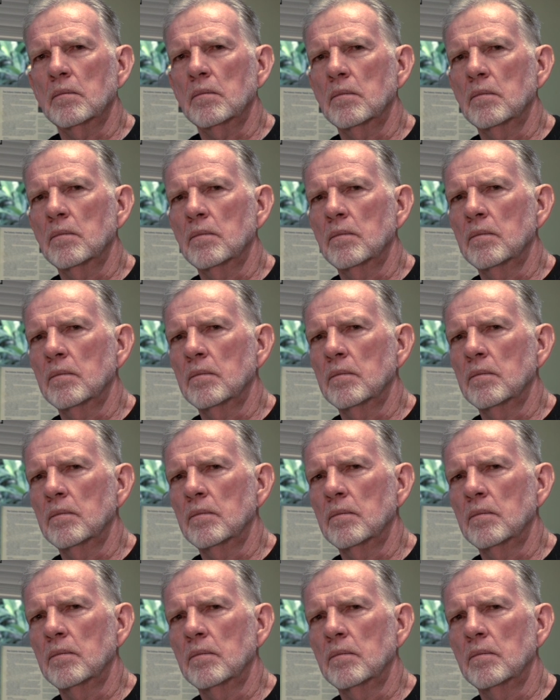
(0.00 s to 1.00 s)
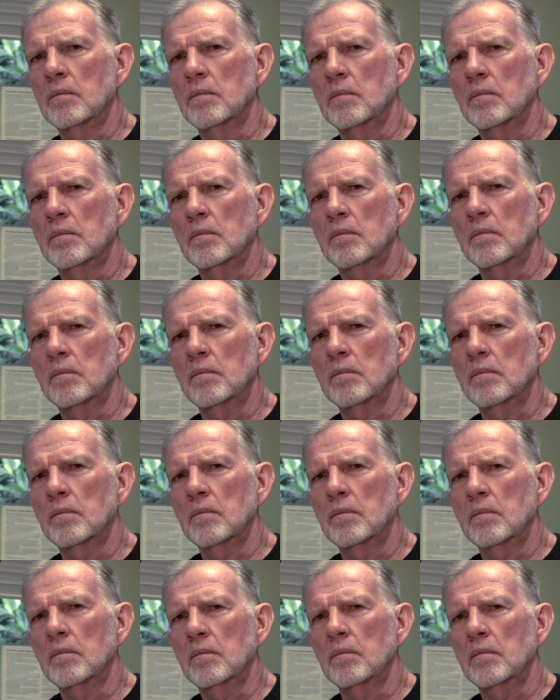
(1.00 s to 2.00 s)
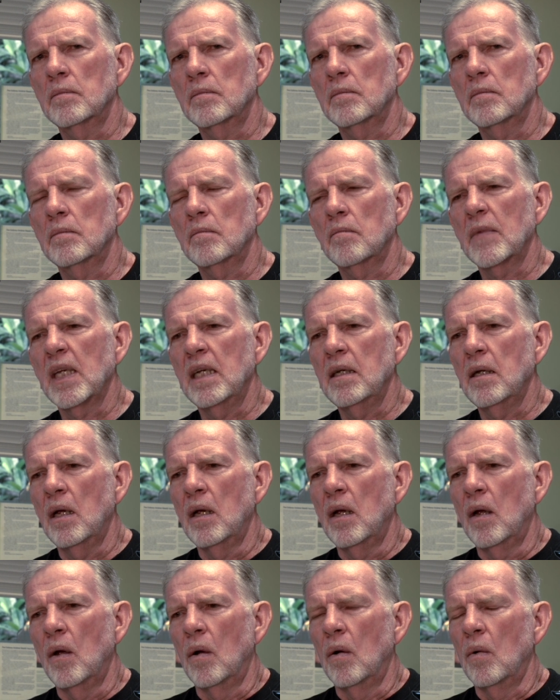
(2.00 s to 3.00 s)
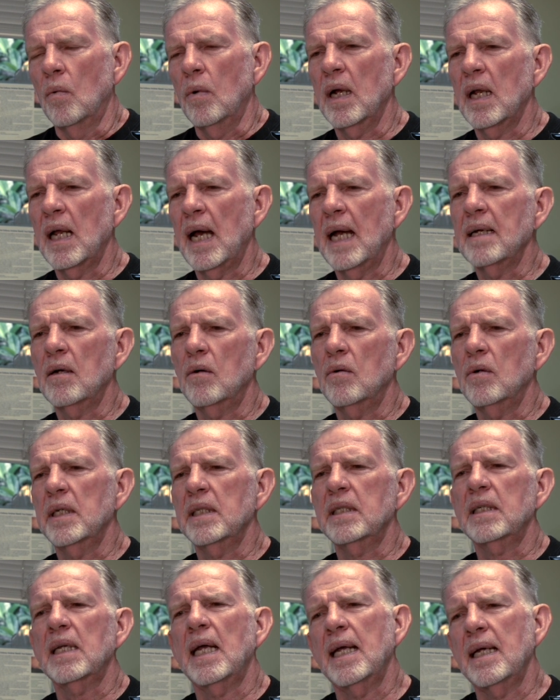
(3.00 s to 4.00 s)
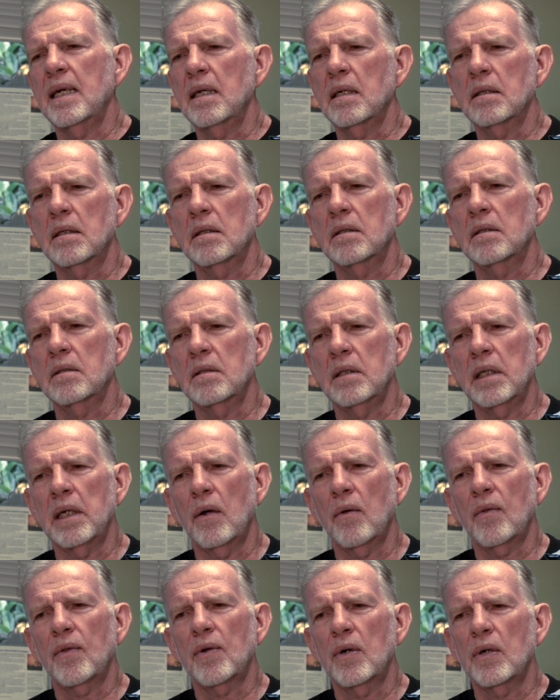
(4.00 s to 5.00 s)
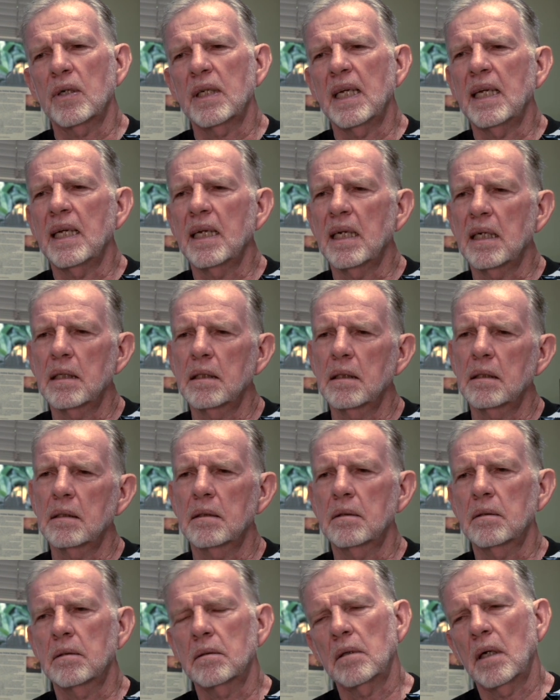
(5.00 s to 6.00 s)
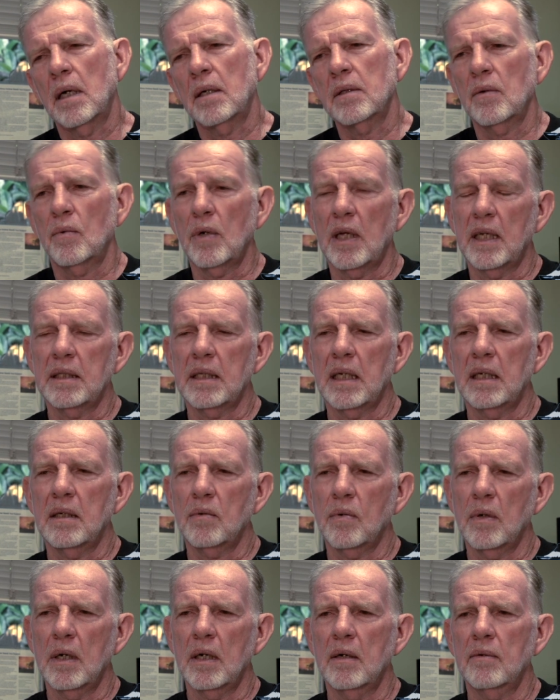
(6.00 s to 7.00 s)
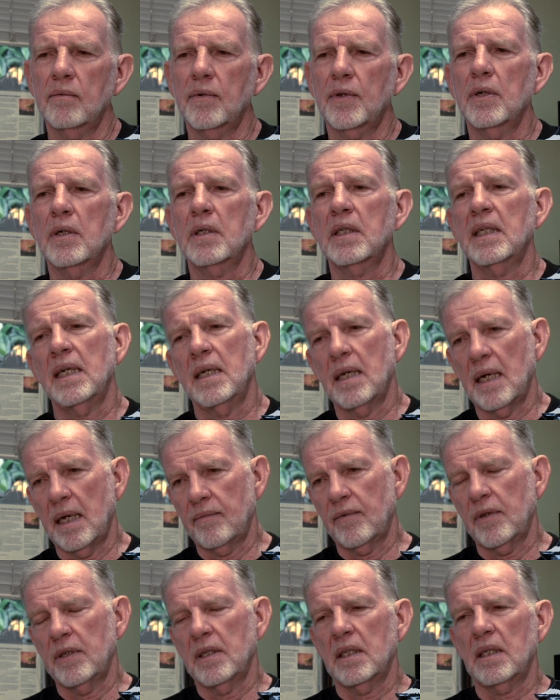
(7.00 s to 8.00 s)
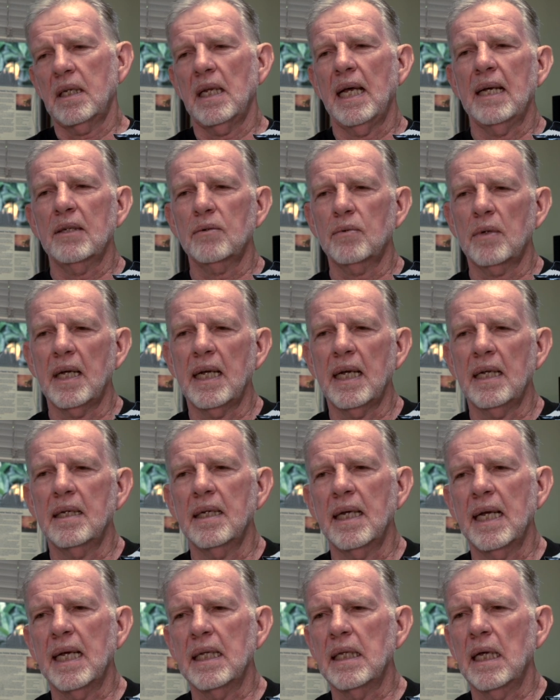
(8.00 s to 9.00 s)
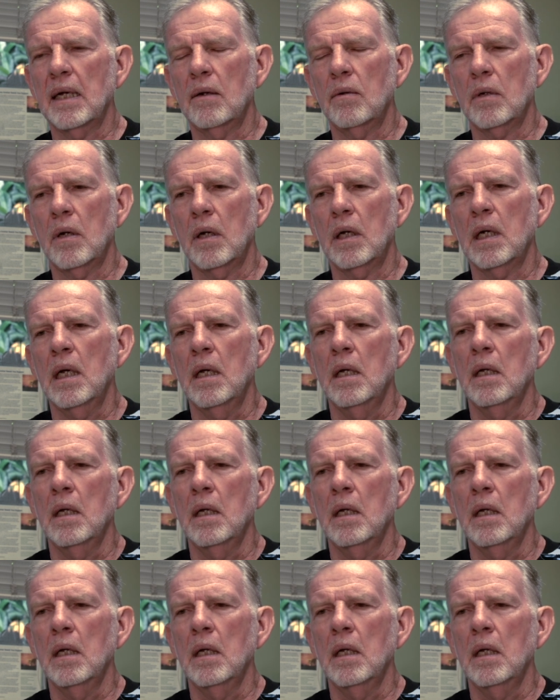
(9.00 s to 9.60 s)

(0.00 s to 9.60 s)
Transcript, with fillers: times have you been bitten by venomous snakes? Well, I always say, you know, thirteen. I, well, I said twelve, thirteen. After this last one, I had to add that one on.